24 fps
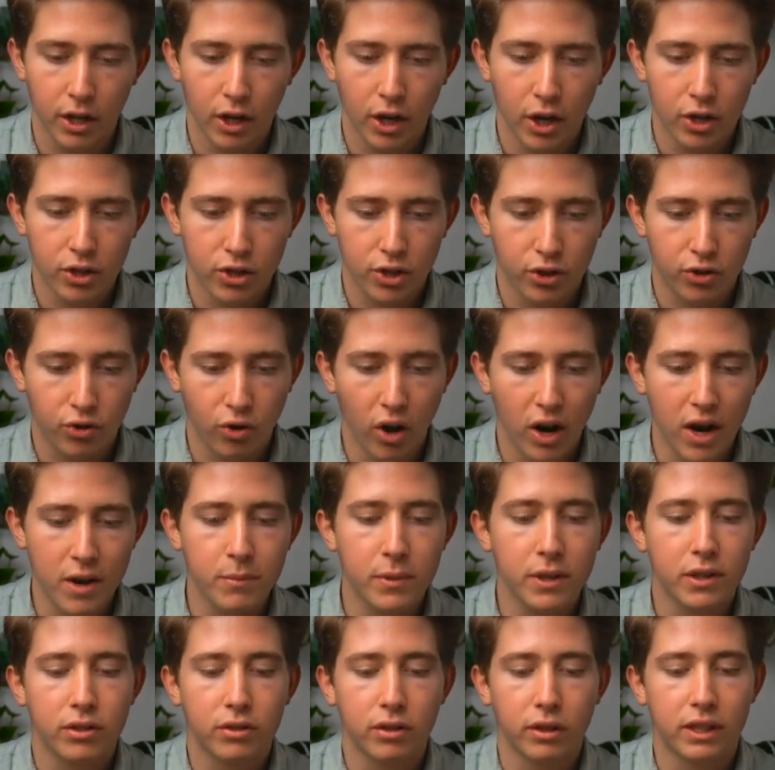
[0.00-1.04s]
So try and be
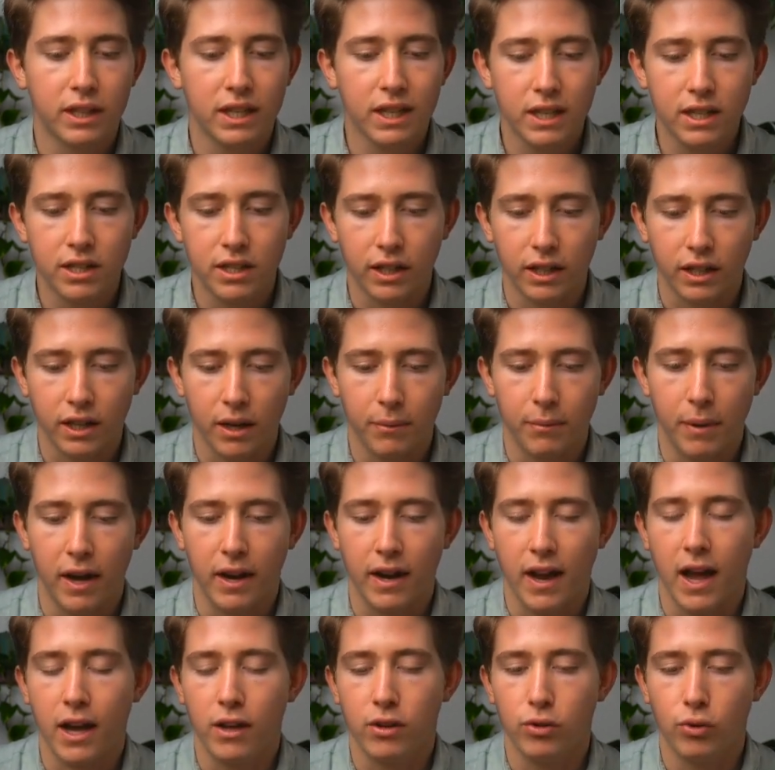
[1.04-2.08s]
strategic about how
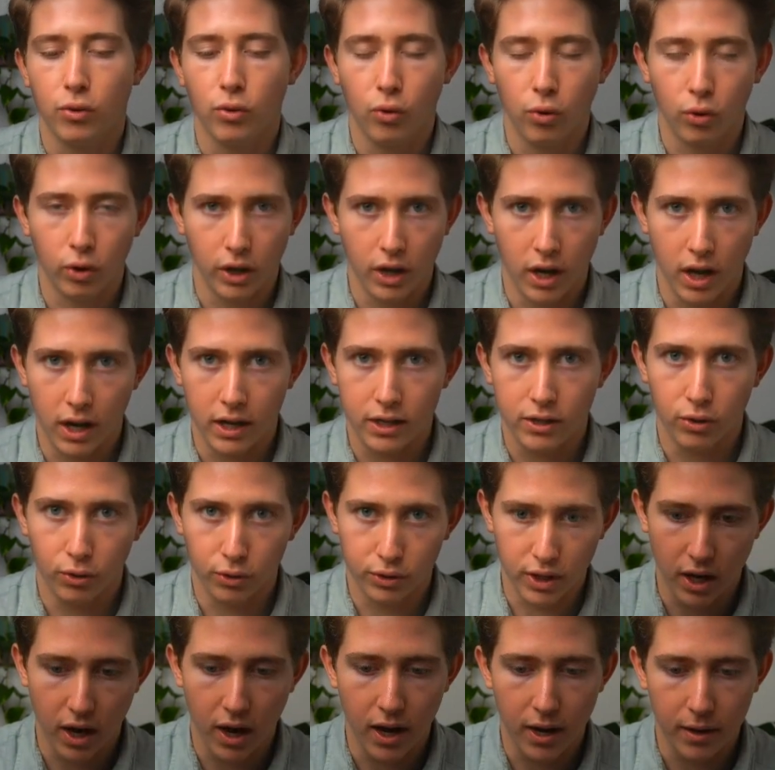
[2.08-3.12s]
you organize your
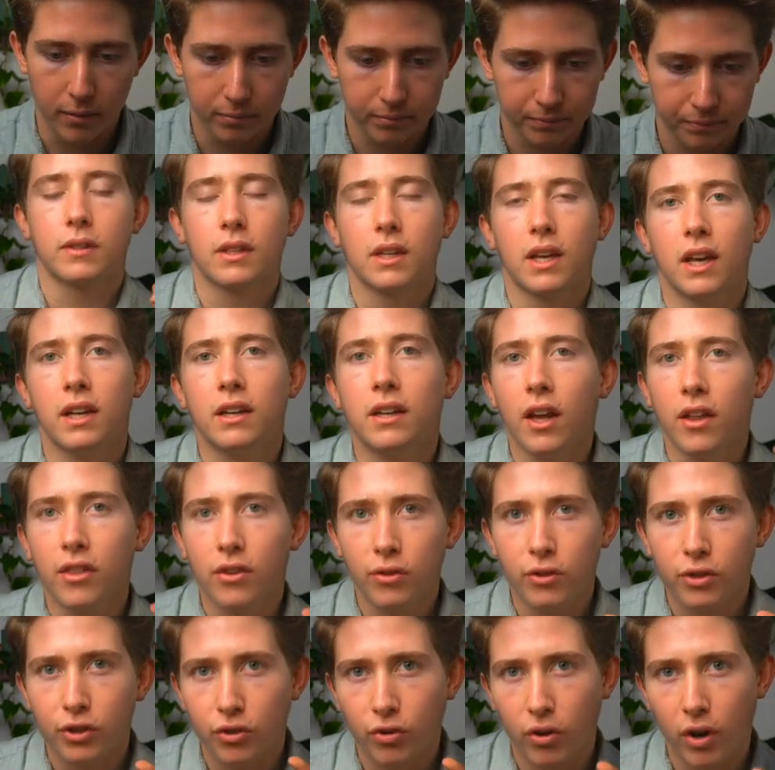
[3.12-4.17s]
time. Another
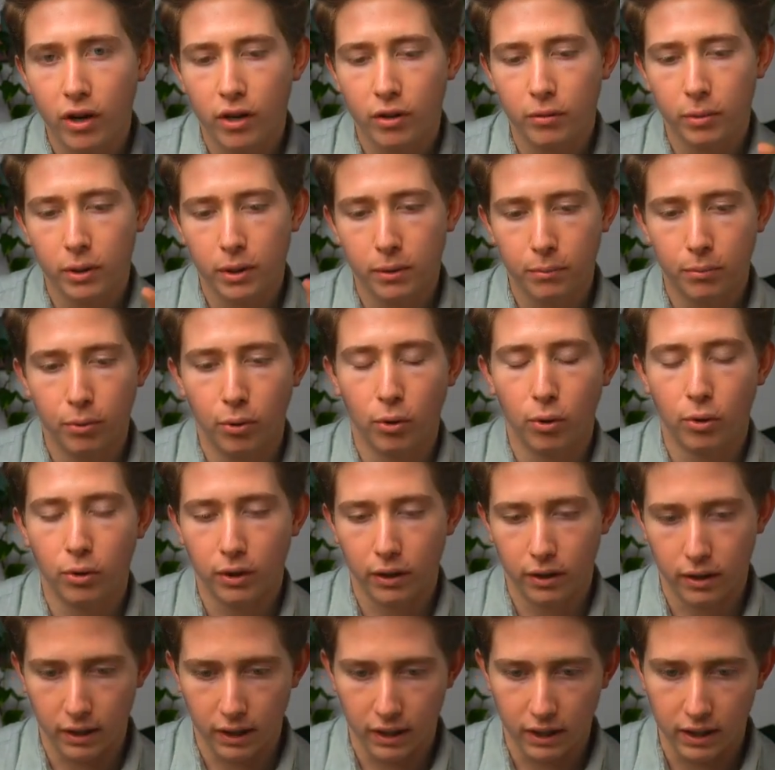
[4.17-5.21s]
incredibly important
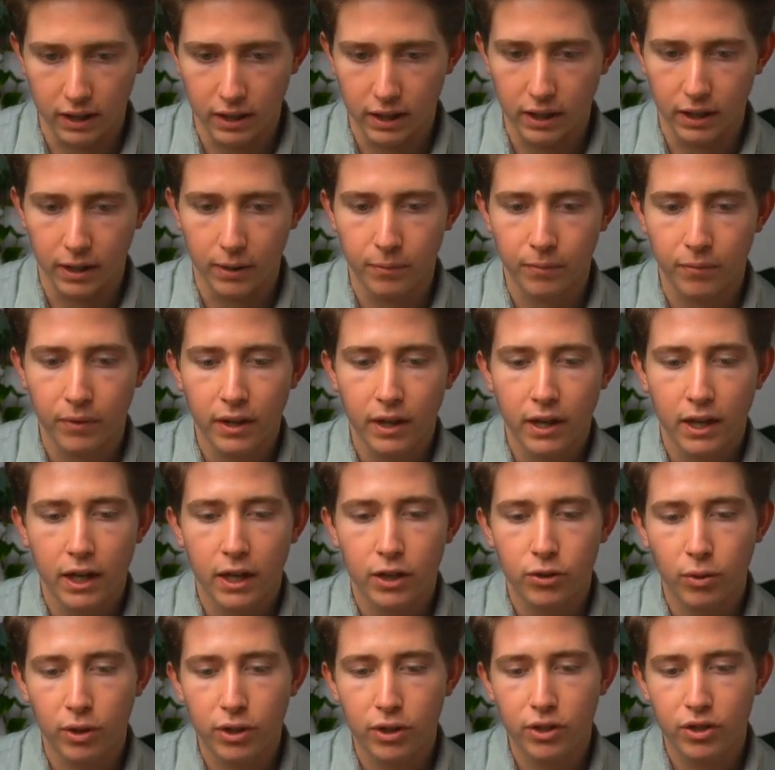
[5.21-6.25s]
thing here is
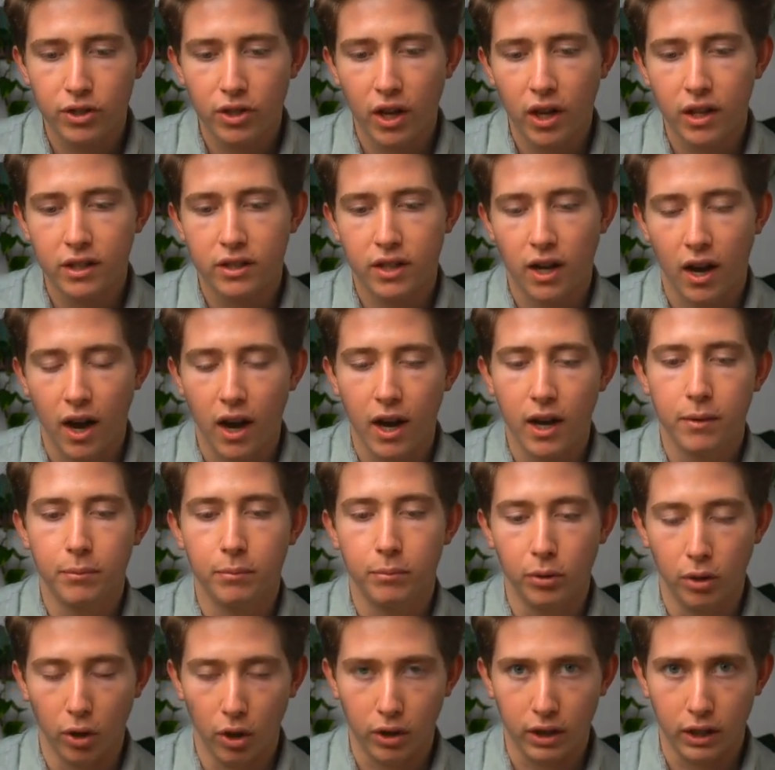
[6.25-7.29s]
when you start time
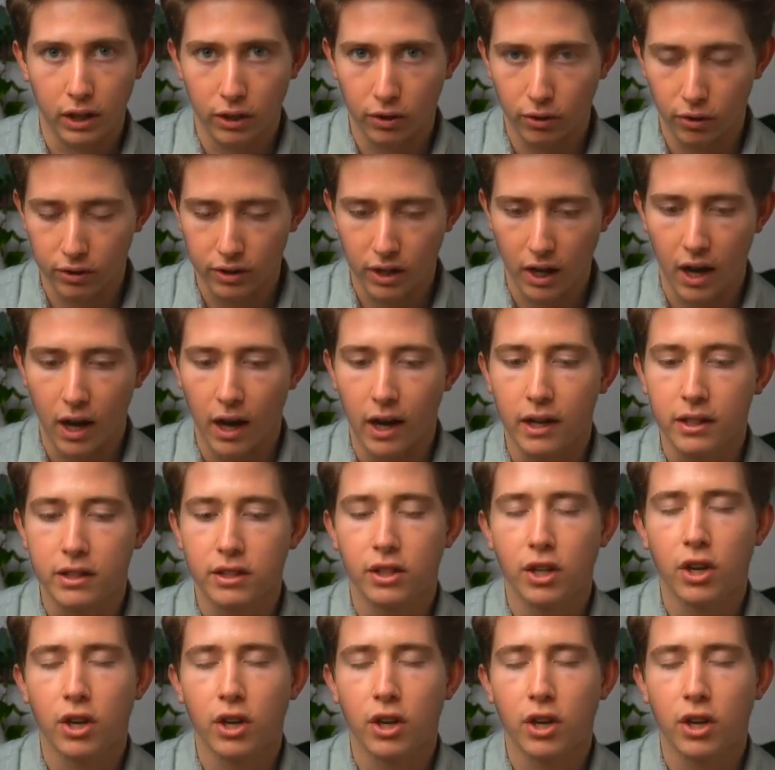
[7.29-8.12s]
blocking your tasks,